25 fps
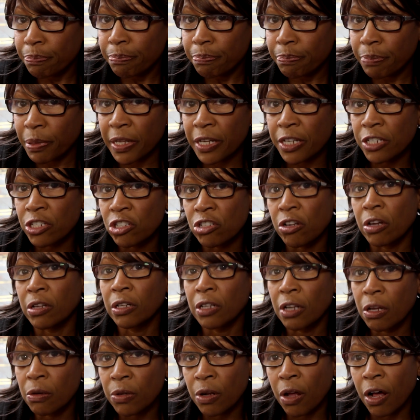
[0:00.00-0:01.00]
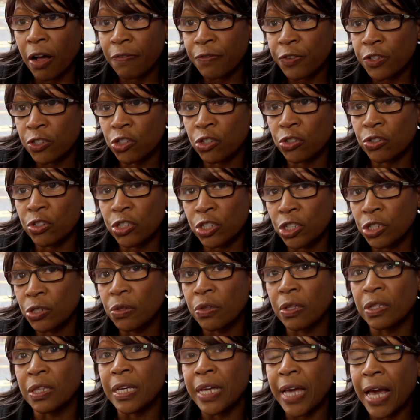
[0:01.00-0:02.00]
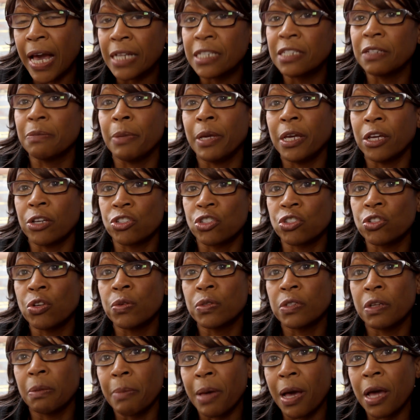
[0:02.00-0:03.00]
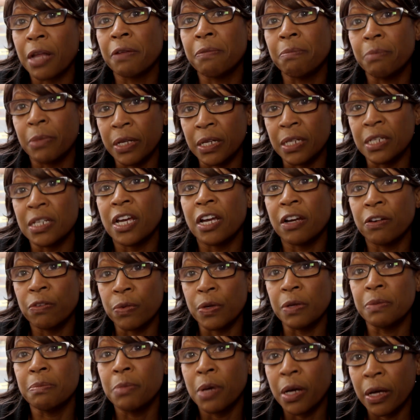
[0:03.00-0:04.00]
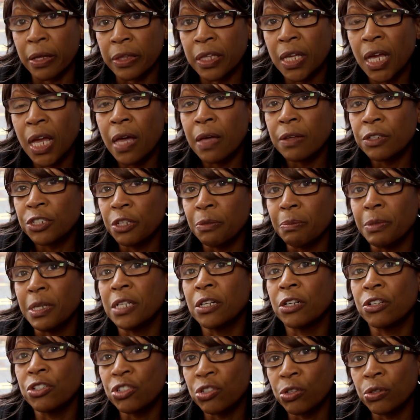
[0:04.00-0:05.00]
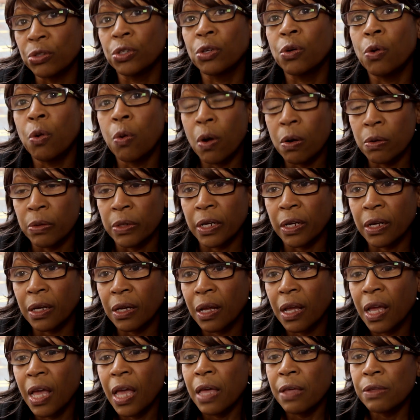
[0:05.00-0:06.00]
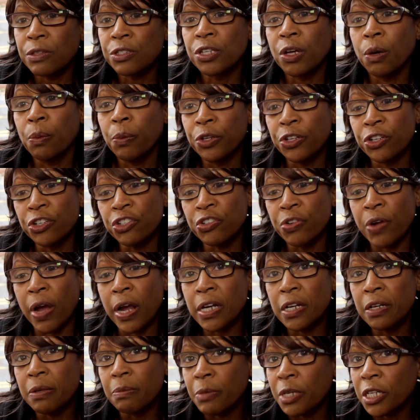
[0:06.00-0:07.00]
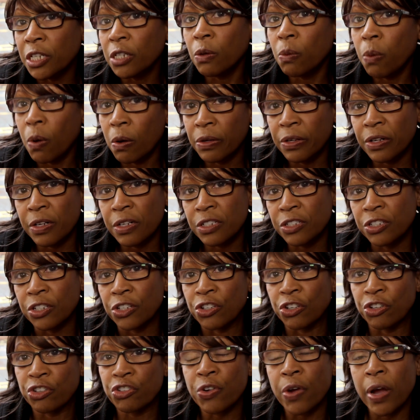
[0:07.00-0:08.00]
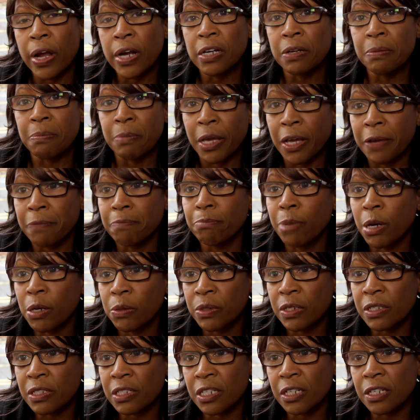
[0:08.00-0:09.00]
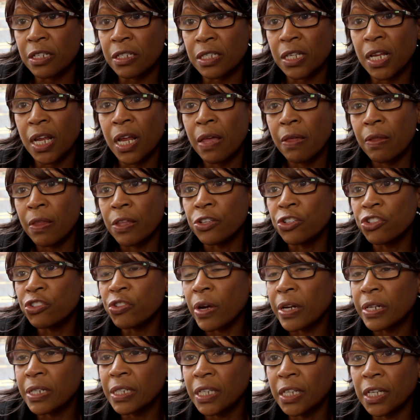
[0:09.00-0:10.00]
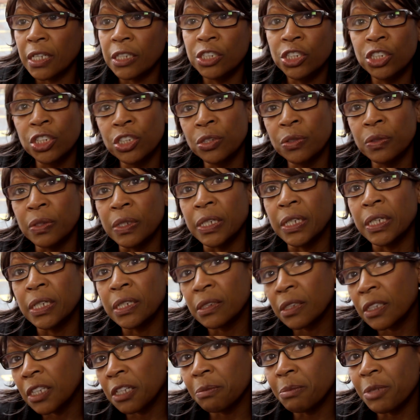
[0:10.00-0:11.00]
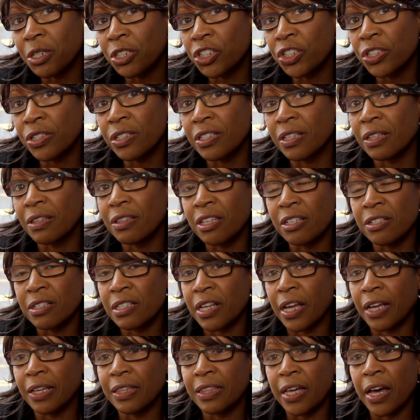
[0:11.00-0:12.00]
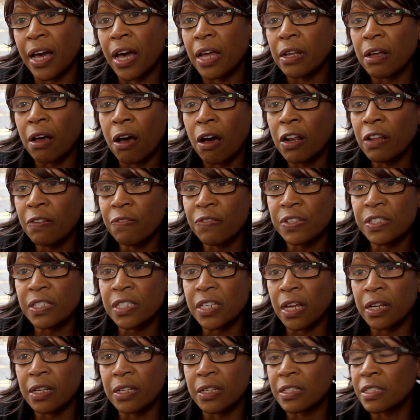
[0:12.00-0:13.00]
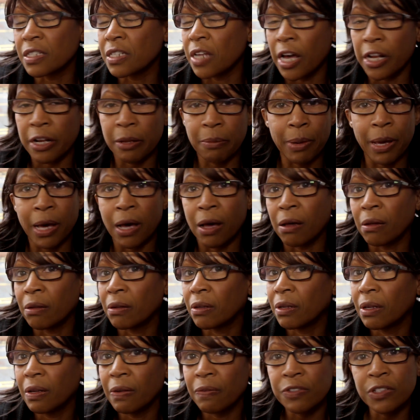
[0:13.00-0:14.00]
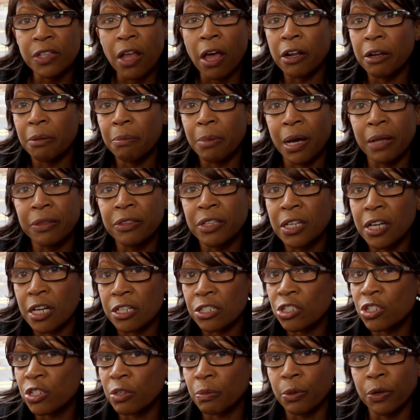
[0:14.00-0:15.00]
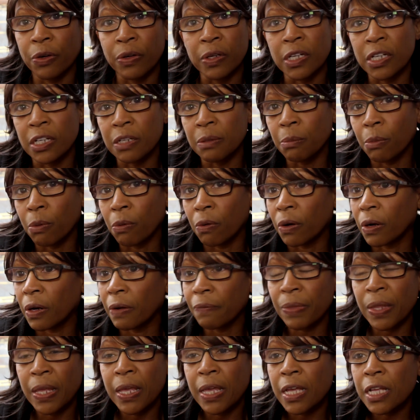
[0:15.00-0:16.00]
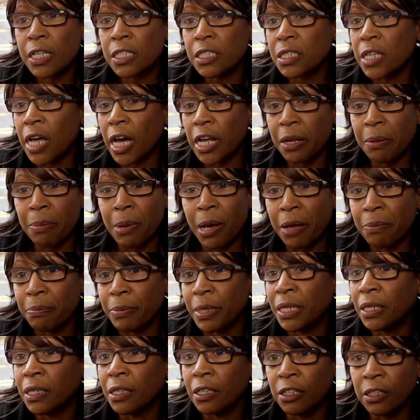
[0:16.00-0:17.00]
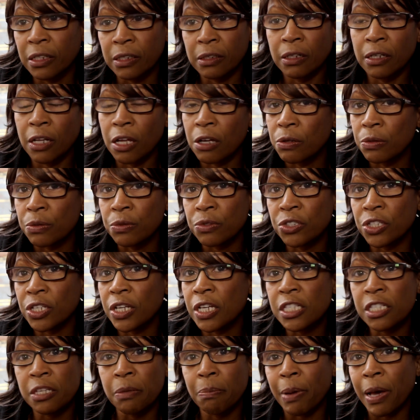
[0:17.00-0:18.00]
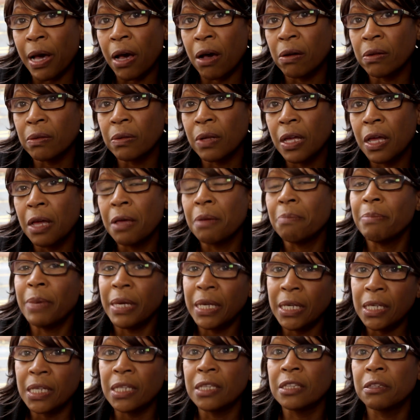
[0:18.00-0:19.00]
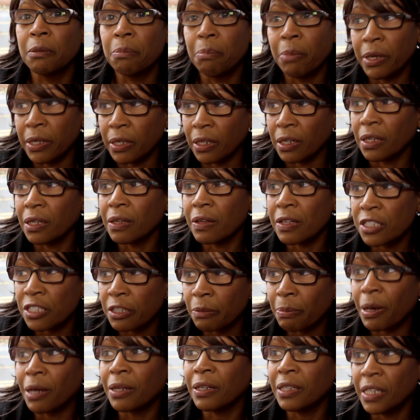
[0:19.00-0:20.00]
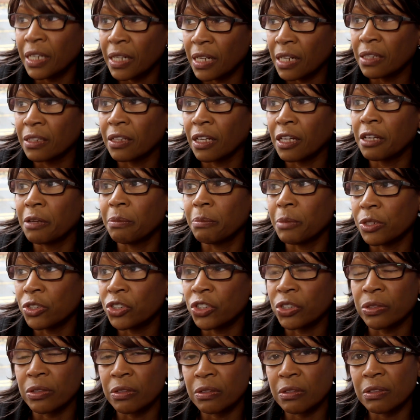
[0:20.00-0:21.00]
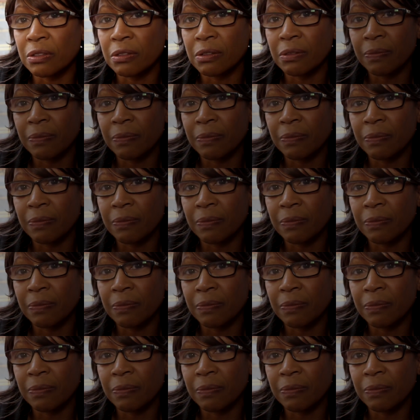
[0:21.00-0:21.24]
placed on loan officers too, that they had to make a certain amount of money every month to meet a certain quota. So when you're trying to meet quotas and you're trying to make bonuses, you're trying to get year-end commissions and things like that, all of a sudden it's not about the customer anymore. It's not about making good loans. It's about making the money. It's about getting the commissions.